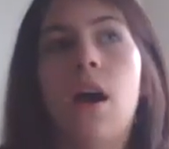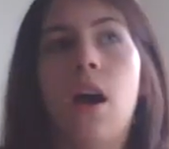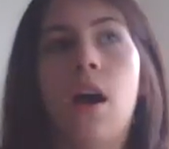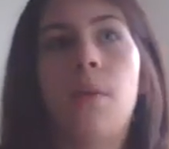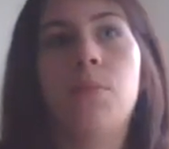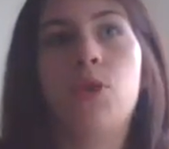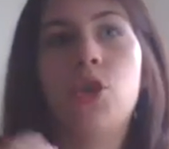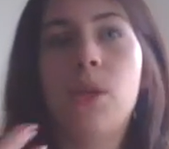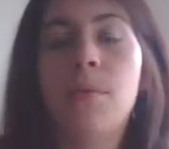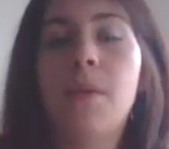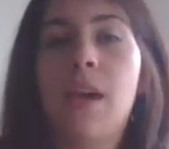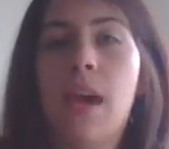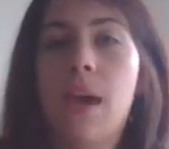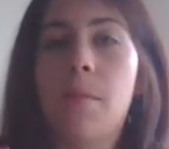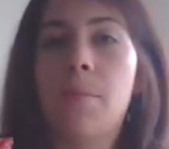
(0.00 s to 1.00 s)
um, she
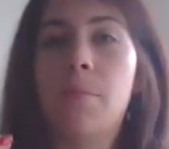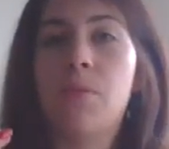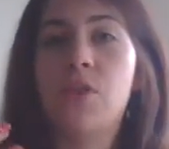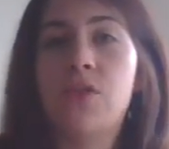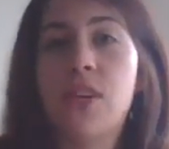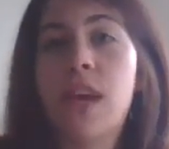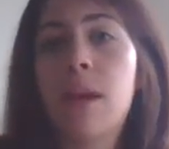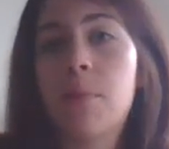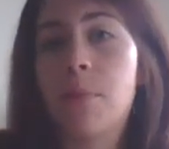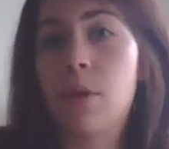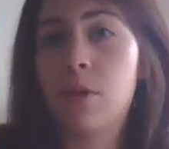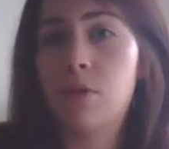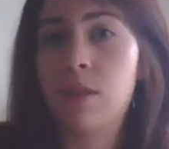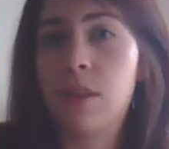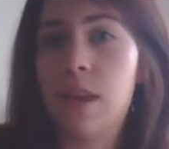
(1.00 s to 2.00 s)
became the second
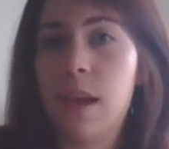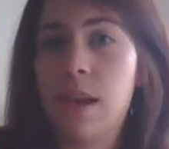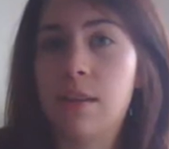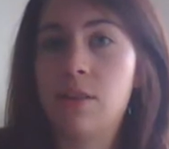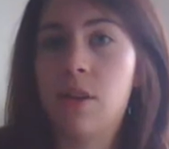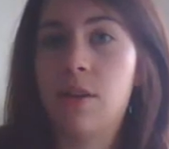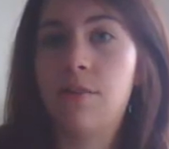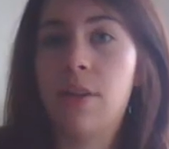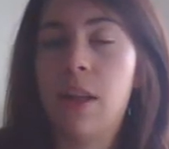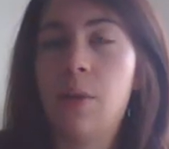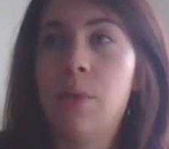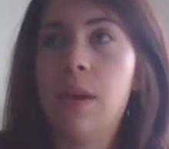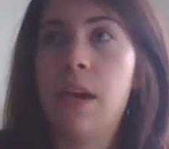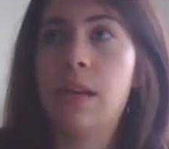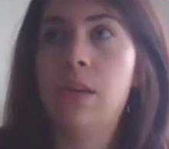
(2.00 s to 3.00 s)
person that I started
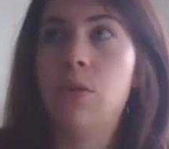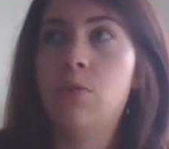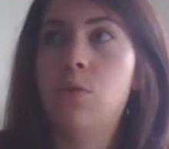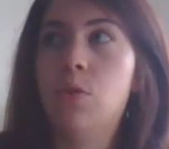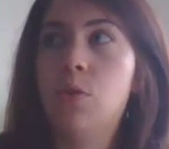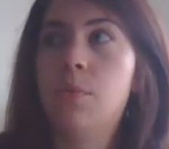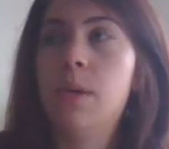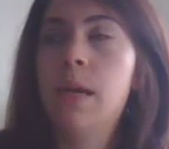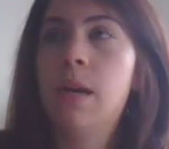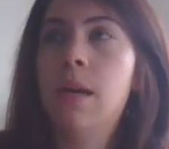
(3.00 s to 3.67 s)
following on YouTube.